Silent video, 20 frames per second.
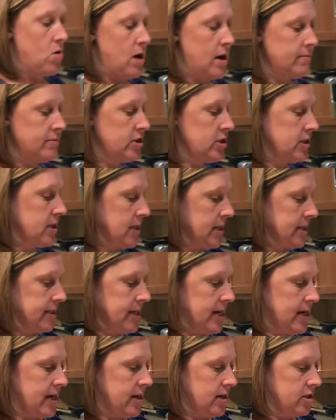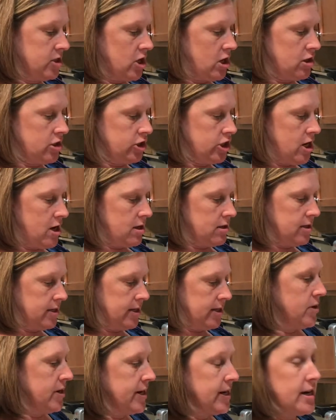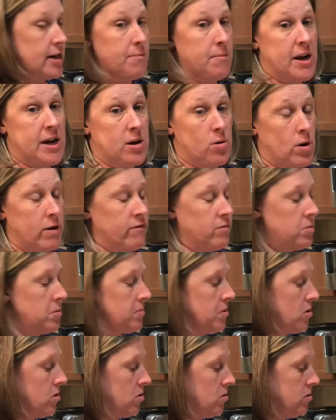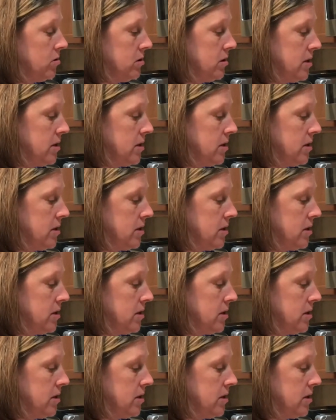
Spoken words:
I'm just gonna take dark chocolate, put it in a microwavable bowl.